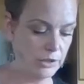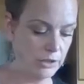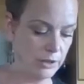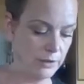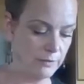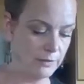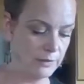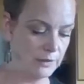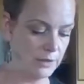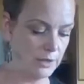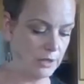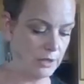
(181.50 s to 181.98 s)
should
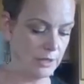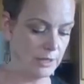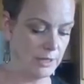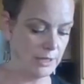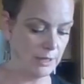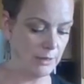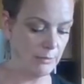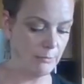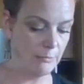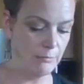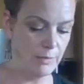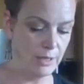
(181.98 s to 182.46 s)
have started
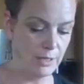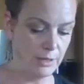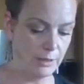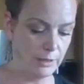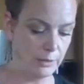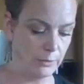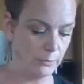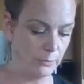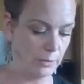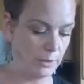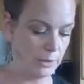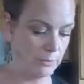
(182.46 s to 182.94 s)
in the
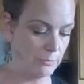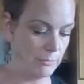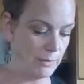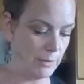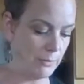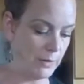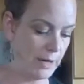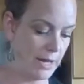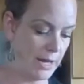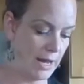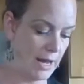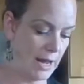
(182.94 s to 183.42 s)
middle and worked
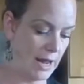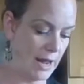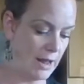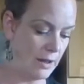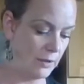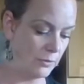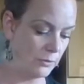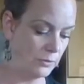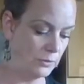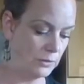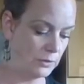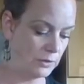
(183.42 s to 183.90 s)
my way
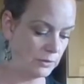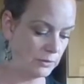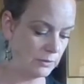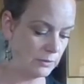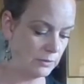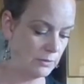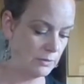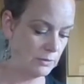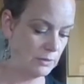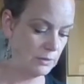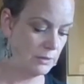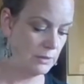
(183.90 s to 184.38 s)
out.
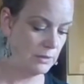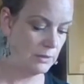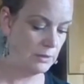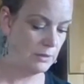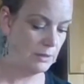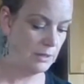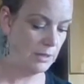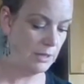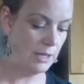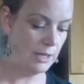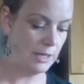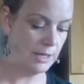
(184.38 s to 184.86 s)

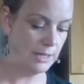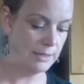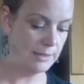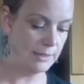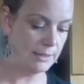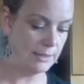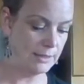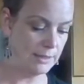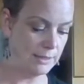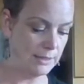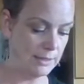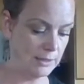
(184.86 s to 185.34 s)

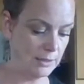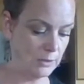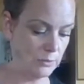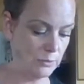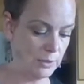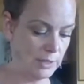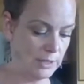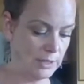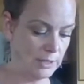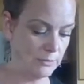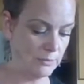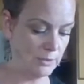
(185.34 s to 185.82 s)
Hindsight is
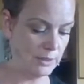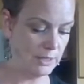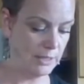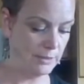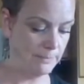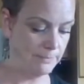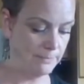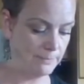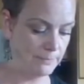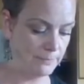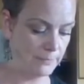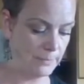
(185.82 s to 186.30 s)
20/20.